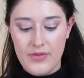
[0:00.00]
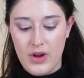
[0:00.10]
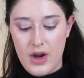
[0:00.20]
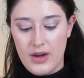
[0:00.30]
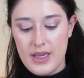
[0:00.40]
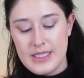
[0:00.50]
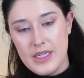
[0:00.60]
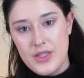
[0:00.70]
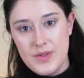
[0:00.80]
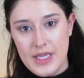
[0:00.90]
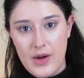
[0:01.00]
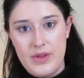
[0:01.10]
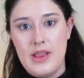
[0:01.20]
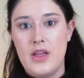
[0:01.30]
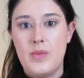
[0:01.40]
of regardless. I do set it
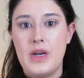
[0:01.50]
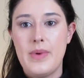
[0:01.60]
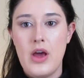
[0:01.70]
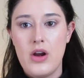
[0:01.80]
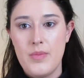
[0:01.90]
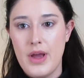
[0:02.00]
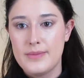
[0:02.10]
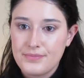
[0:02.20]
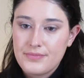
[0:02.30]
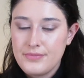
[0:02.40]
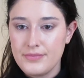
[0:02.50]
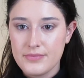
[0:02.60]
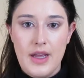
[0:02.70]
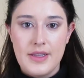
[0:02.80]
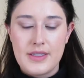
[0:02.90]
with a little bit of powder, but
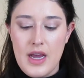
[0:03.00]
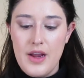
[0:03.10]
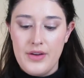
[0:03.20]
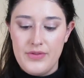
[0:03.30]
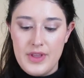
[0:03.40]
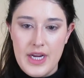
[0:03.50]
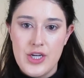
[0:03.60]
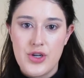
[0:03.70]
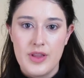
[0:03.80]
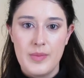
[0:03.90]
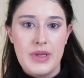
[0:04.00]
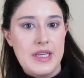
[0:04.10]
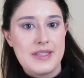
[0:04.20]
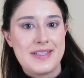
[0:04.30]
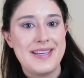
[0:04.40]
it's kind of the nature of the
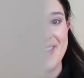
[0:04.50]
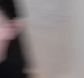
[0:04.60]
beast.